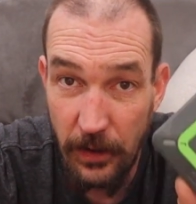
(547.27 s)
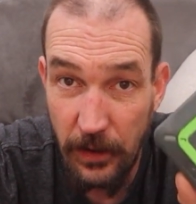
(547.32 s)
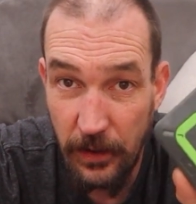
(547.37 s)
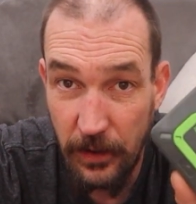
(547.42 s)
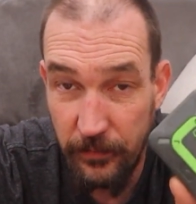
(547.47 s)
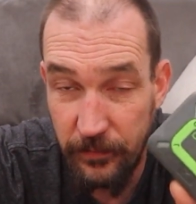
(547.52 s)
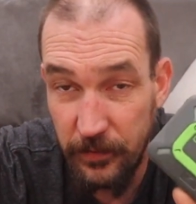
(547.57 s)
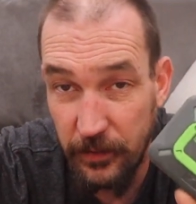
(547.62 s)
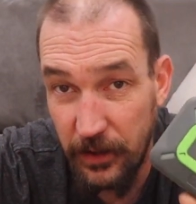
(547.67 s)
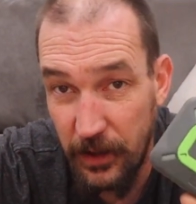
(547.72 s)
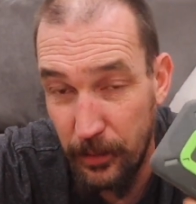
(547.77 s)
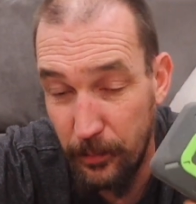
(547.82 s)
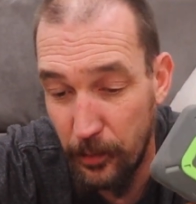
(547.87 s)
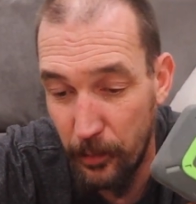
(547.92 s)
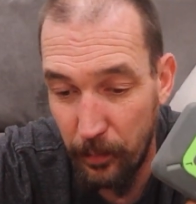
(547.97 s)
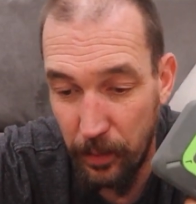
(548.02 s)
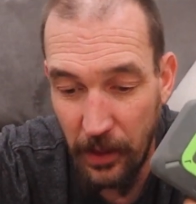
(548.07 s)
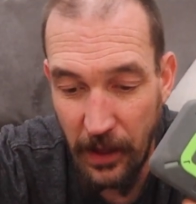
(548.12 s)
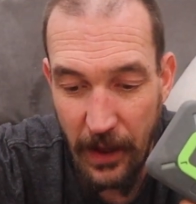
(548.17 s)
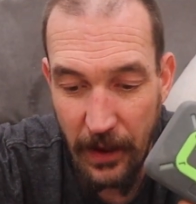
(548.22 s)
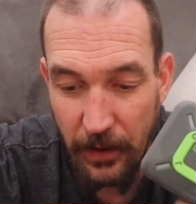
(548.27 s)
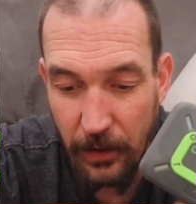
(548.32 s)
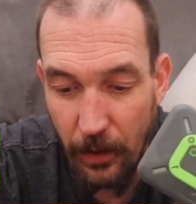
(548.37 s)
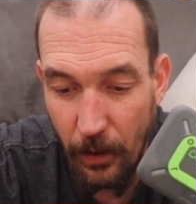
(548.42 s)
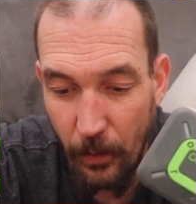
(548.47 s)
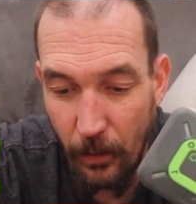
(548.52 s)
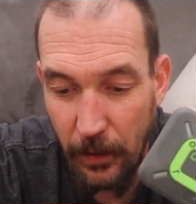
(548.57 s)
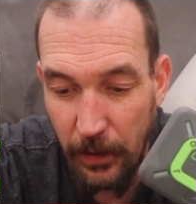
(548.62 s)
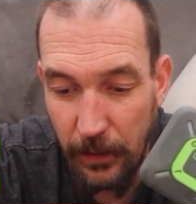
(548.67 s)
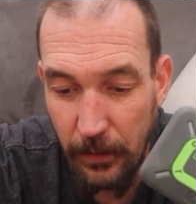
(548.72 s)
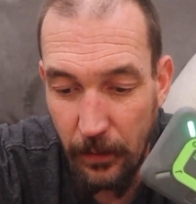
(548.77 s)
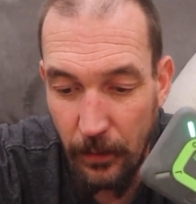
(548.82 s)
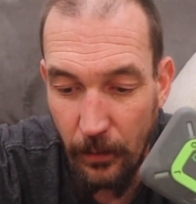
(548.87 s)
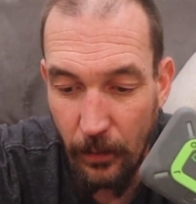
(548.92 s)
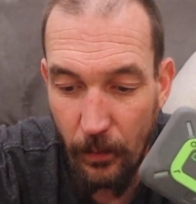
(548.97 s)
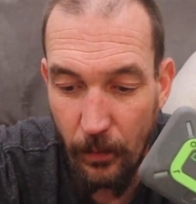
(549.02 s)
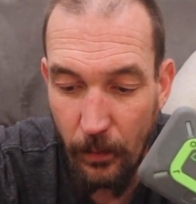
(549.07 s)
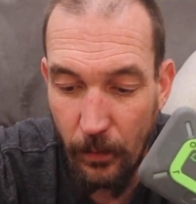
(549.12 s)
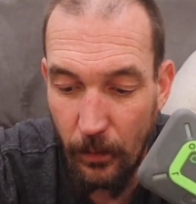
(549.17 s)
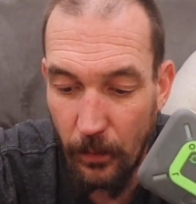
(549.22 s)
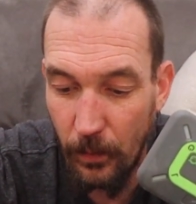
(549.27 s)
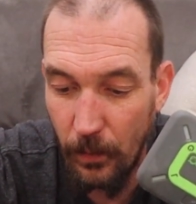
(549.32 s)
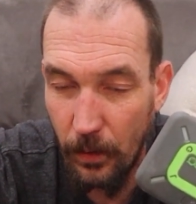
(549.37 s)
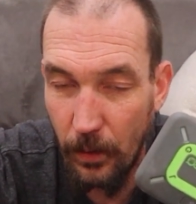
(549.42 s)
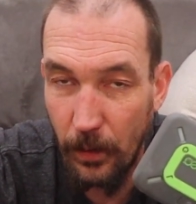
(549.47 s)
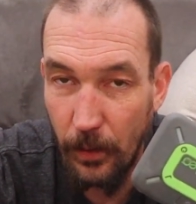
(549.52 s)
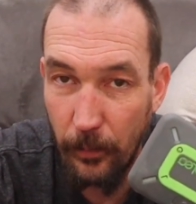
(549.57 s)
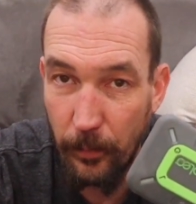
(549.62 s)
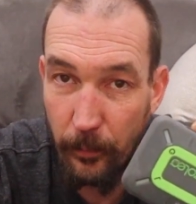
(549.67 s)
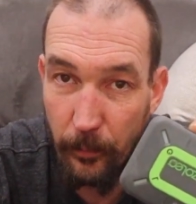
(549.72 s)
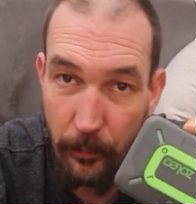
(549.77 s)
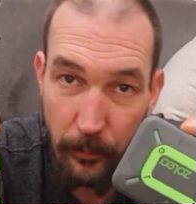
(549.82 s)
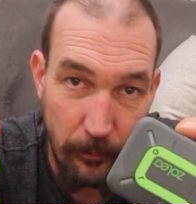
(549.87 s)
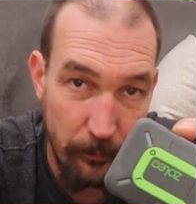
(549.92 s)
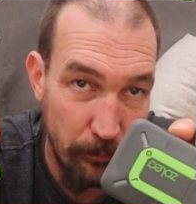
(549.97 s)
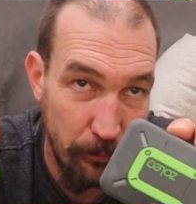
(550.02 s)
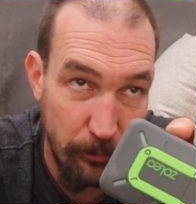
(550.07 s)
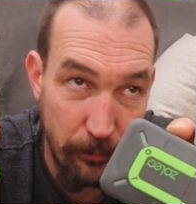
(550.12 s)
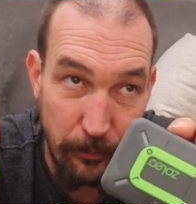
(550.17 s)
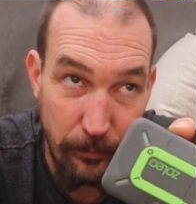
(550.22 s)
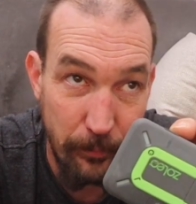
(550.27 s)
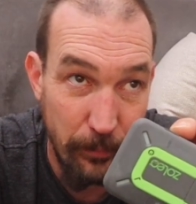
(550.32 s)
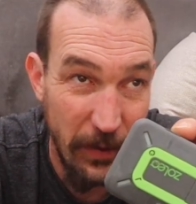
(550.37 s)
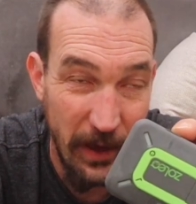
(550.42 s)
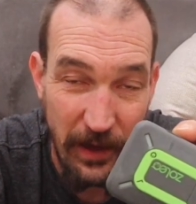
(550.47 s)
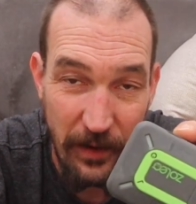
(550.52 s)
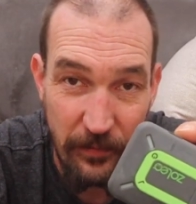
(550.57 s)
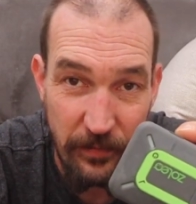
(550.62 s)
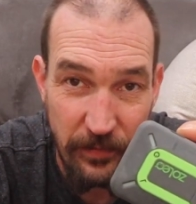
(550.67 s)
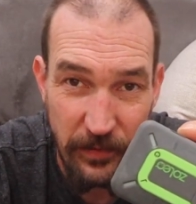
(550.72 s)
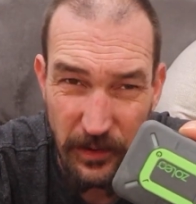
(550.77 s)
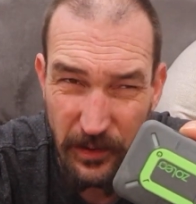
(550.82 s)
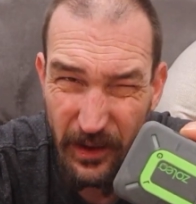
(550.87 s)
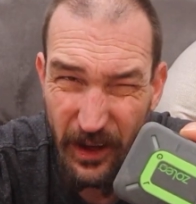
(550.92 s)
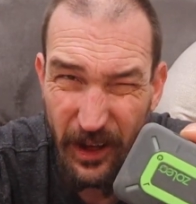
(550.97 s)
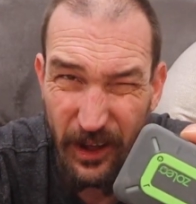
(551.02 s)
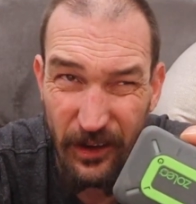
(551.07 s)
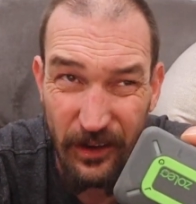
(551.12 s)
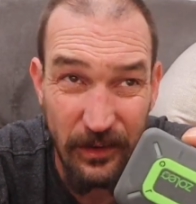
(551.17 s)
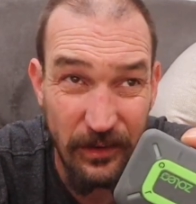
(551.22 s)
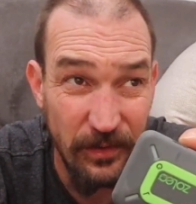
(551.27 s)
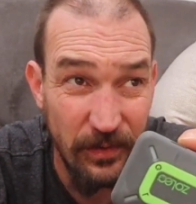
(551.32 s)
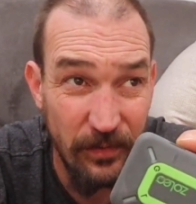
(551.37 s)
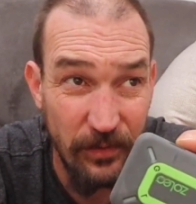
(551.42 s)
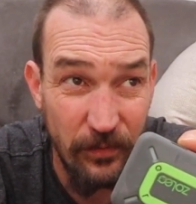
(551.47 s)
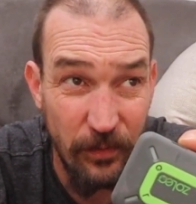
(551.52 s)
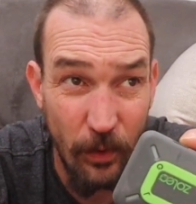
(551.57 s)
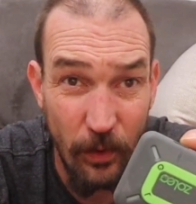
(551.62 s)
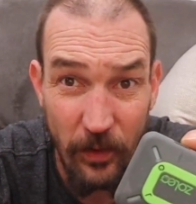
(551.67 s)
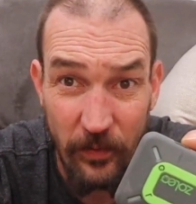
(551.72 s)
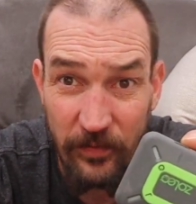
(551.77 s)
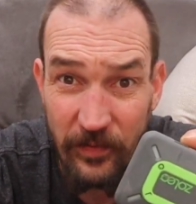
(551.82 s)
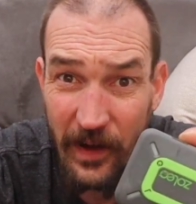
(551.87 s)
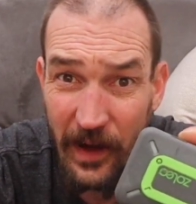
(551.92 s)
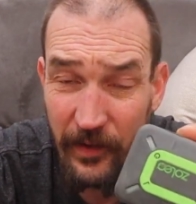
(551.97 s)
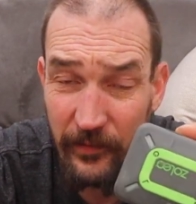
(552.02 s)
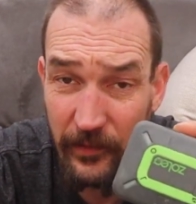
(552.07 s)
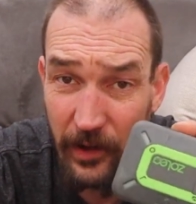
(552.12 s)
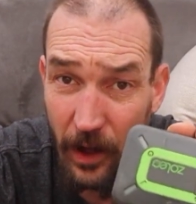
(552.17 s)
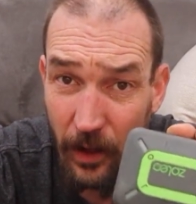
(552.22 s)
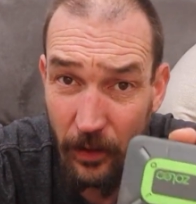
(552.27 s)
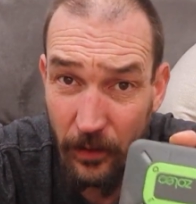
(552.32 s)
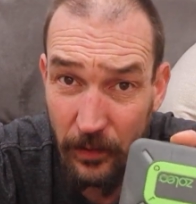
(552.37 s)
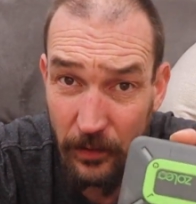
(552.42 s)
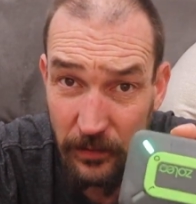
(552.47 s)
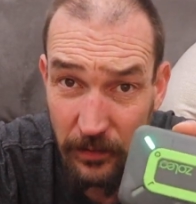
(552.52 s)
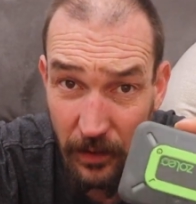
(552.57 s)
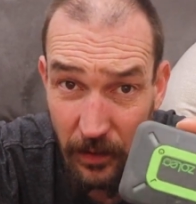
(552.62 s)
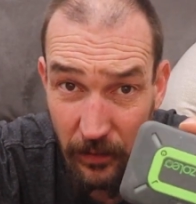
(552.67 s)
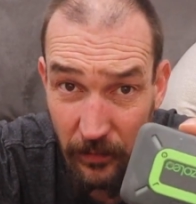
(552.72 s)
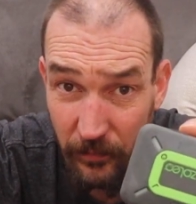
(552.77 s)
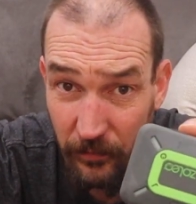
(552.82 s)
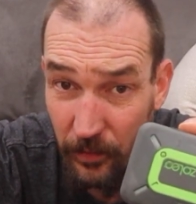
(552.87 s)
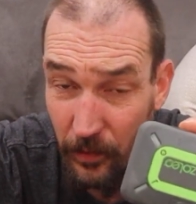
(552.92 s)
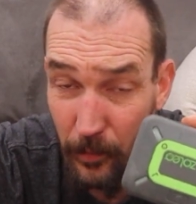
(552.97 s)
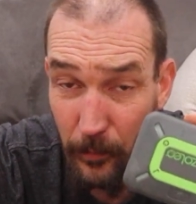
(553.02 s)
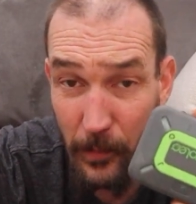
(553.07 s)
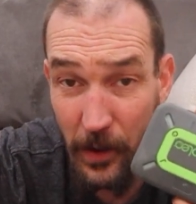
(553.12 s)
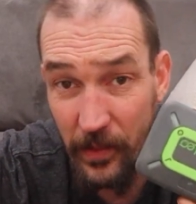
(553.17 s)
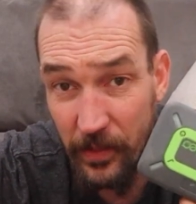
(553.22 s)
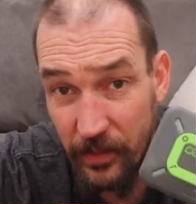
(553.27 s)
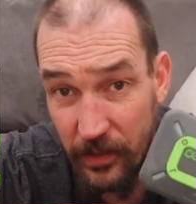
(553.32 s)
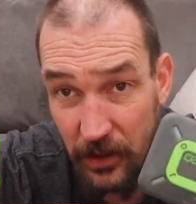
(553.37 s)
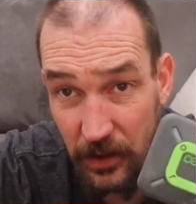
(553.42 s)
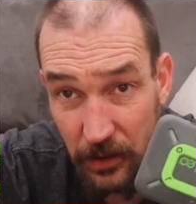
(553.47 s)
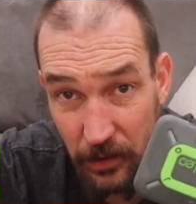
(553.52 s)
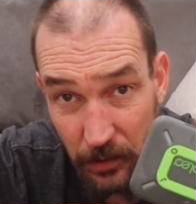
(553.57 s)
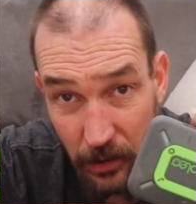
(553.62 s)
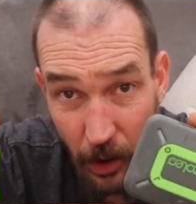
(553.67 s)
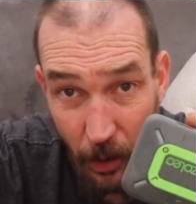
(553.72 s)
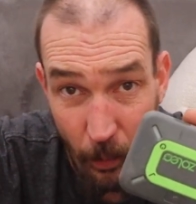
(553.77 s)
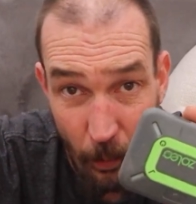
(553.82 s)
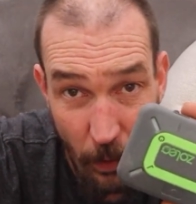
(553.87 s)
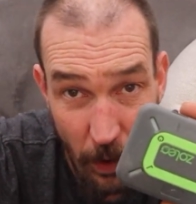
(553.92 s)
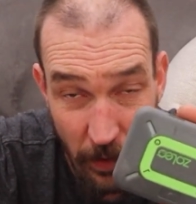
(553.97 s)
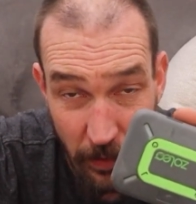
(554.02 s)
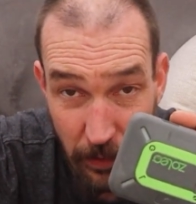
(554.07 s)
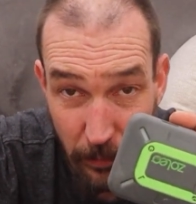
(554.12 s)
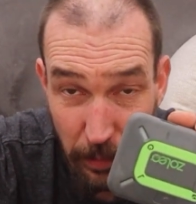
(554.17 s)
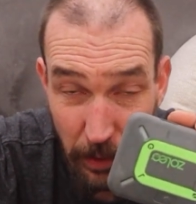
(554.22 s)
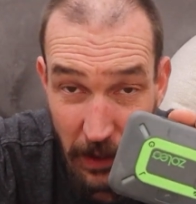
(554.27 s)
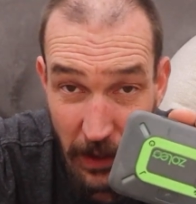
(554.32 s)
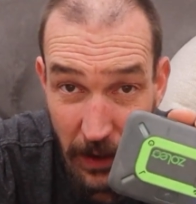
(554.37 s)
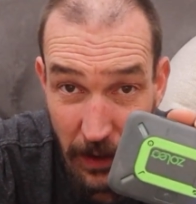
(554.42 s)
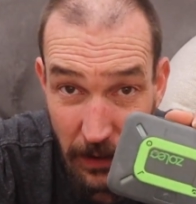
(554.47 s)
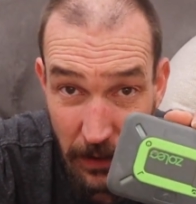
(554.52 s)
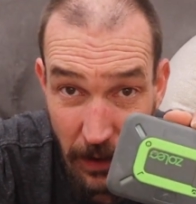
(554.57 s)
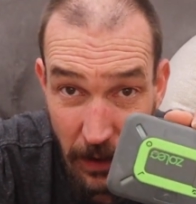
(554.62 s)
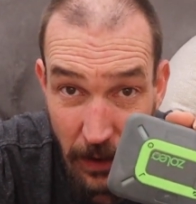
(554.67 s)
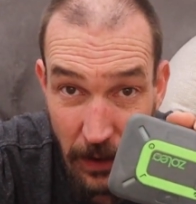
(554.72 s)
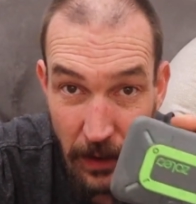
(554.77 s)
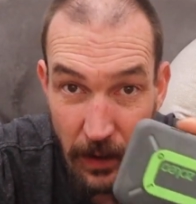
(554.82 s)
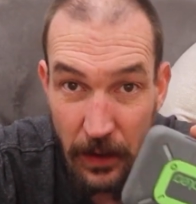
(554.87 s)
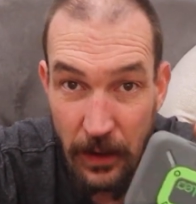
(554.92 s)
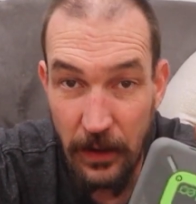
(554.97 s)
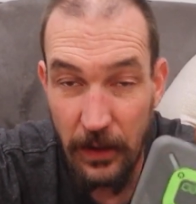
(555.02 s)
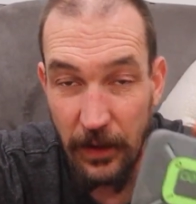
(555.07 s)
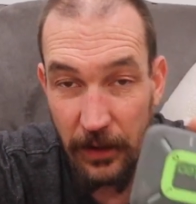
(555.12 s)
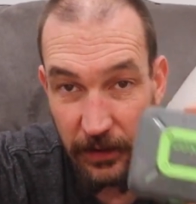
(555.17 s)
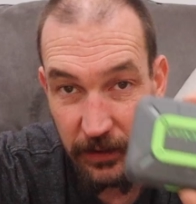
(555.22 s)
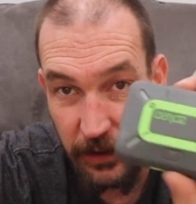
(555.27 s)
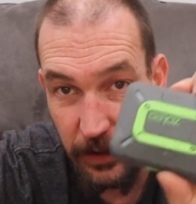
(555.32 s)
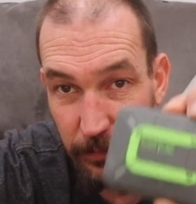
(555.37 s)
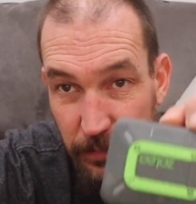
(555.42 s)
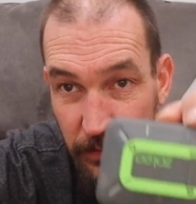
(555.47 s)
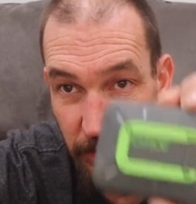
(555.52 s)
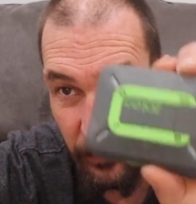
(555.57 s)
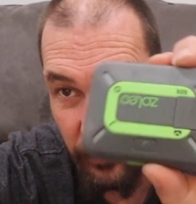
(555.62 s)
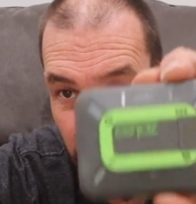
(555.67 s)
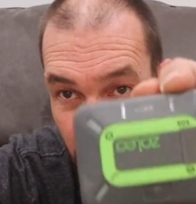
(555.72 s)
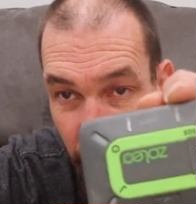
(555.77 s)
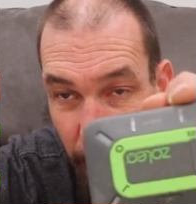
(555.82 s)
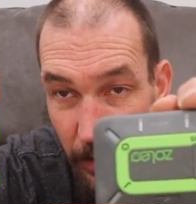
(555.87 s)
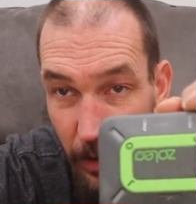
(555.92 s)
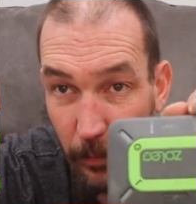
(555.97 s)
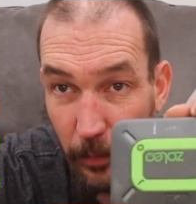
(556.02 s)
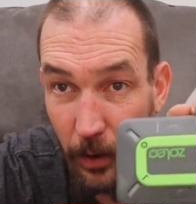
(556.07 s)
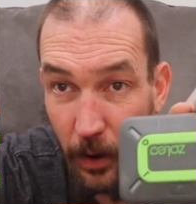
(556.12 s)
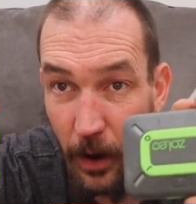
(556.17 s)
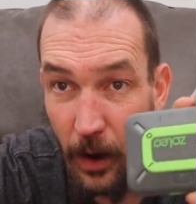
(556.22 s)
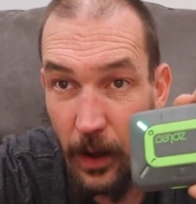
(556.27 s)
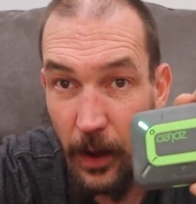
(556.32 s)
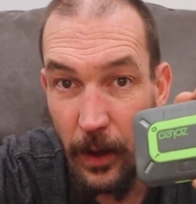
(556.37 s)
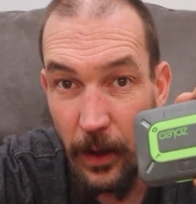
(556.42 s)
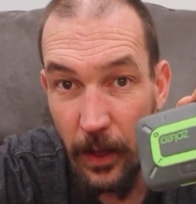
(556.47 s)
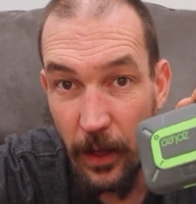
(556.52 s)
If you keep your plan going or pay a few dollars, $4 or $5 for a month that you don't want the plan, it keeps your phone number.